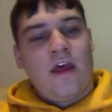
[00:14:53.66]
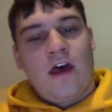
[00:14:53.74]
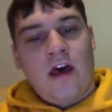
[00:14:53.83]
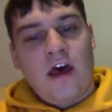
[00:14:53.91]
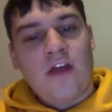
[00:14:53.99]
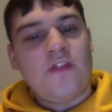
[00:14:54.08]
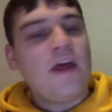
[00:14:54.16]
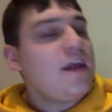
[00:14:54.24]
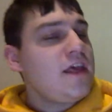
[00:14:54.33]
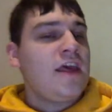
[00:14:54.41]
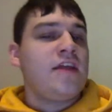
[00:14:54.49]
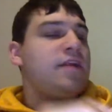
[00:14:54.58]
Then
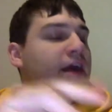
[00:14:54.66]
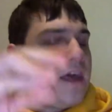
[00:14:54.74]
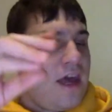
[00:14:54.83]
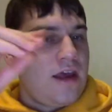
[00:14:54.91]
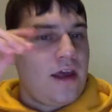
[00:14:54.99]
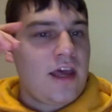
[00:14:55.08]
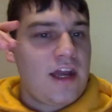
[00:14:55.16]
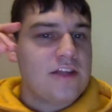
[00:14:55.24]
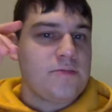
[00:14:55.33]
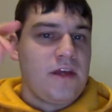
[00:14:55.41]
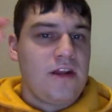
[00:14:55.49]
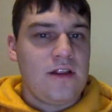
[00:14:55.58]
again, like I kind of
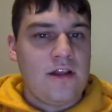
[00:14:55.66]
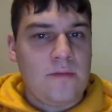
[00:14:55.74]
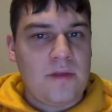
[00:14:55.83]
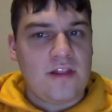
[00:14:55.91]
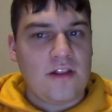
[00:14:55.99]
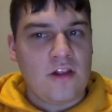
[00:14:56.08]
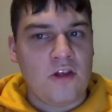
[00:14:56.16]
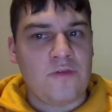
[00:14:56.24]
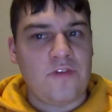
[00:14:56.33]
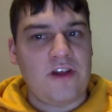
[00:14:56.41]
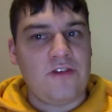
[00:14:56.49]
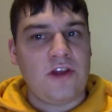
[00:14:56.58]
explained a little bit in the Globes
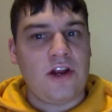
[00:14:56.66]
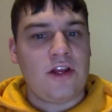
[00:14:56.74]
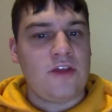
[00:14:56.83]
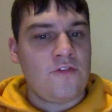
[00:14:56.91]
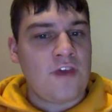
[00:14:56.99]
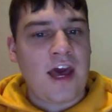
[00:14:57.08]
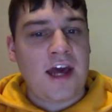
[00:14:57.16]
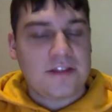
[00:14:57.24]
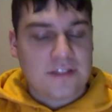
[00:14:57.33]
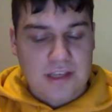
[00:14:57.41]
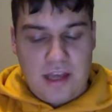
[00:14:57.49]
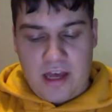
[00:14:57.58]
video there, you've
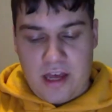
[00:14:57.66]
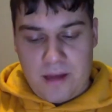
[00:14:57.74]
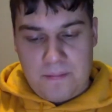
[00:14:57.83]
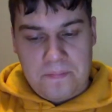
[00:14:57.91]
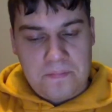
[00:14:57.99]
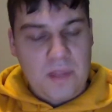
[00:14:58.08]
got a